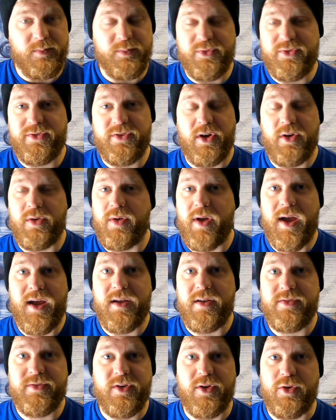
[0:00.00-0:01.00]

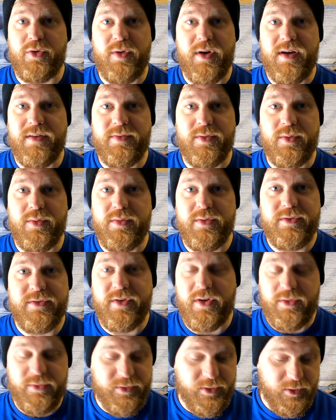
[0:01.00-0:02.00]
so grateful,
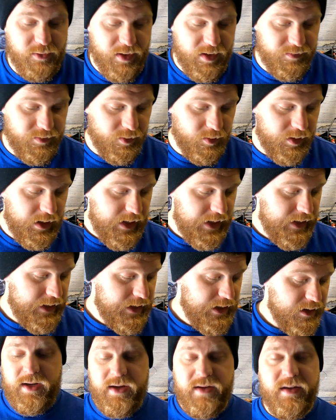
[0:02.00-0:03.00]
so grateful.
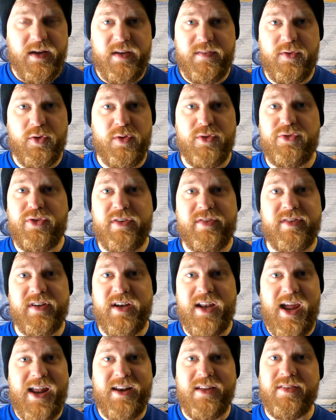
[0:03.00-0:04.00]
If you're interested
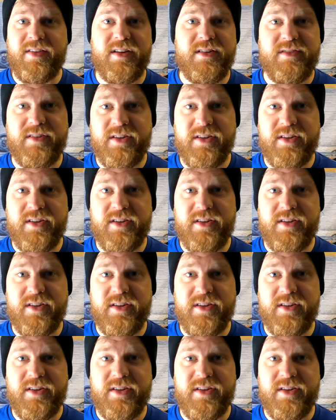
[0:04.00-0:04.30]
in anything